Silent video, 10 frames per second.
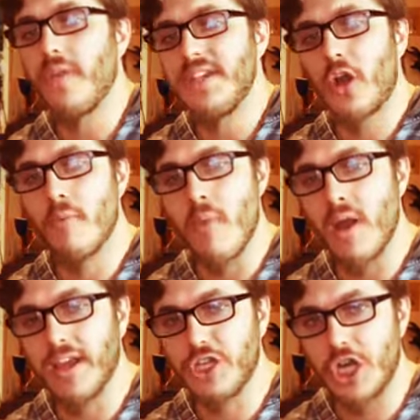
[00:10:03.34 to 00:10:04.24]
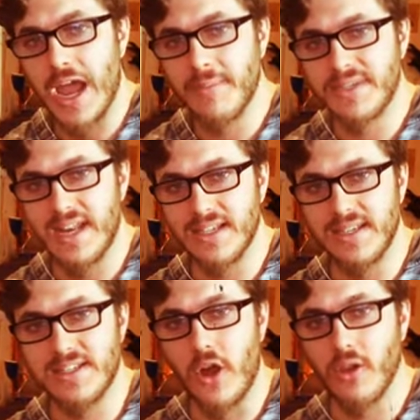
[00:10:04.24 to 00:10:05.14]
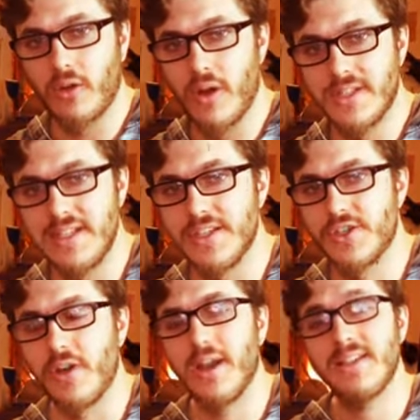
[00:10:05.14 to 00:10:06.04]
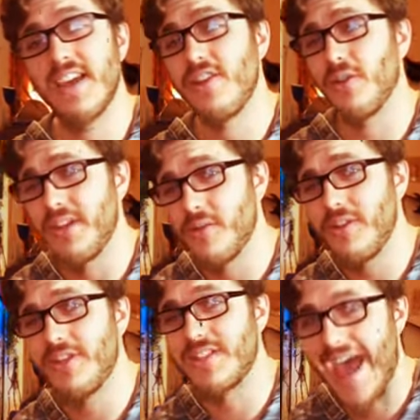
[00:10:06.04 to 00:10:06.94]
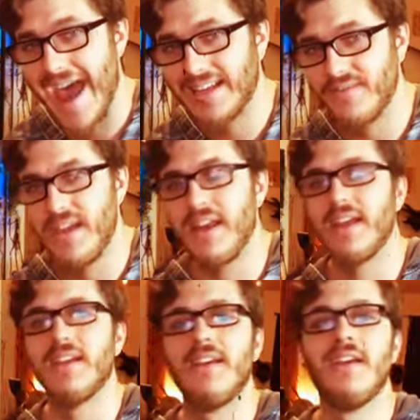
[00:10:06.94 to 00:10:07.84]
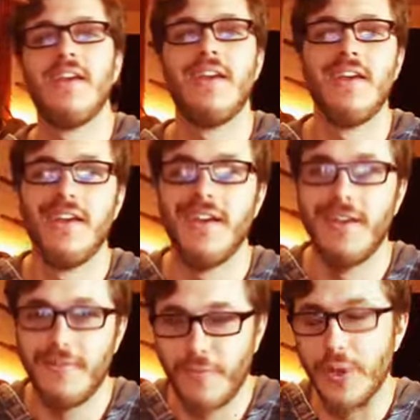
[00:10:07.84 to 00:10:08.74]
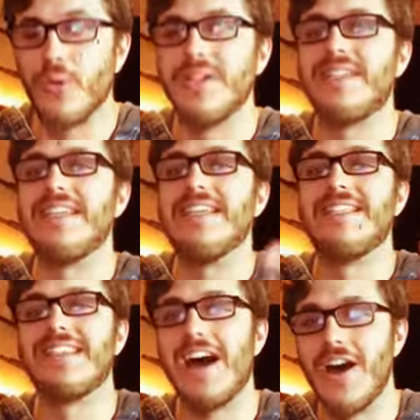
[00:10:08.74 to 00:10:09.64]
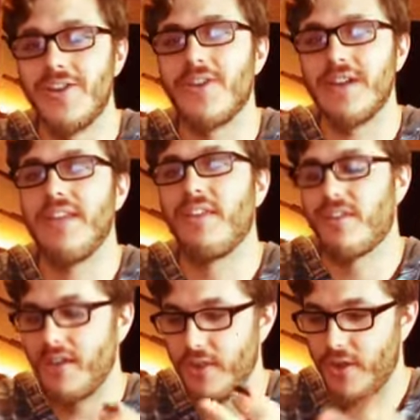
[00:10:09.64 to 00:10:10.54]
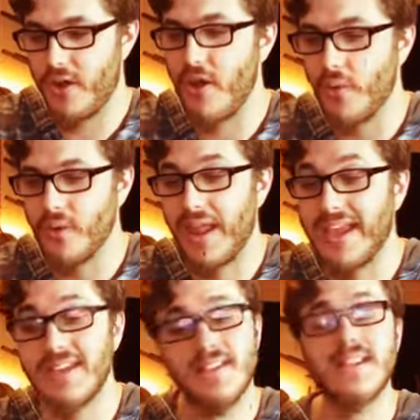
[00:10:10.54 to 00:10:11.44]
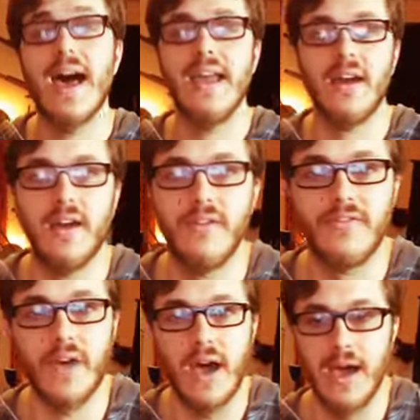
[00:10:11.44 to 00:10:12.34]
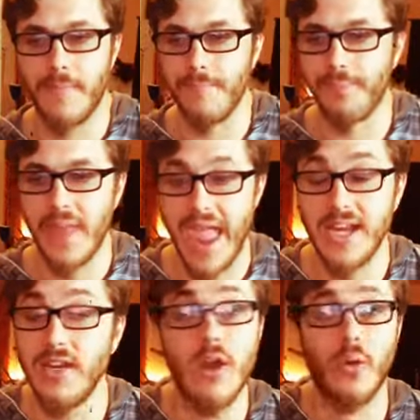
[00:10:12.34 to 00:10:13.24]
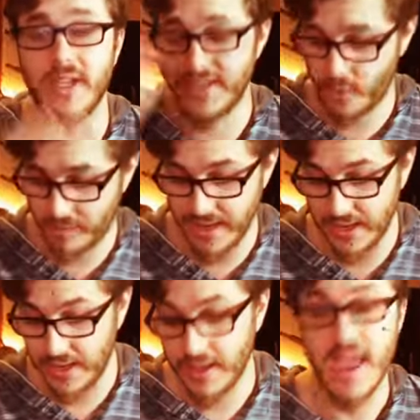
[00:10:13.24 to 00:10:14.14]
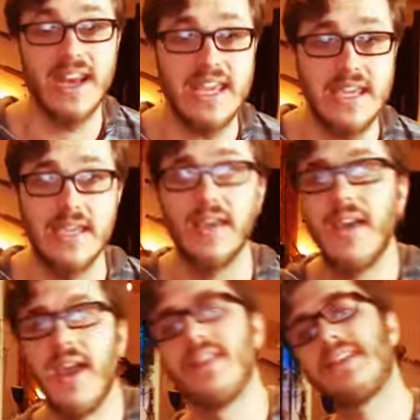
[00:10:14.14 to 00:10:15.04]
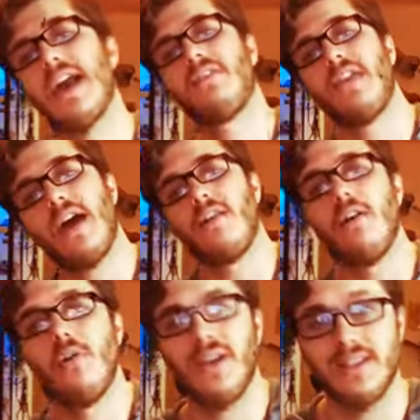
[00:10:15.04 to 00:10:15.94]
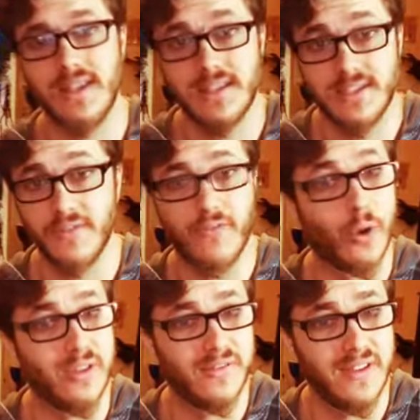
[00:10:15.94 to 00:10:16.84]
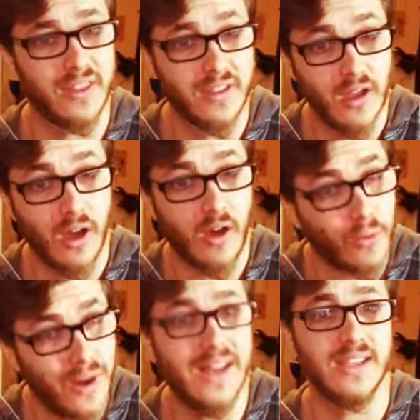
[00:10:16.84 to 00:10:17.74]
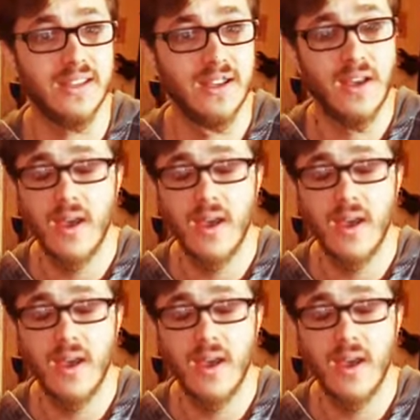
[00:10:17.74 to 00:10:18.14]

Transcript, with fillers: these harmonic chimes that exist all across these strings, and you're literally just activating frequencies underneath the note. Like inside of um, any note, let's say we're playing an, an E, inside of that note exists the fourth and fifth already.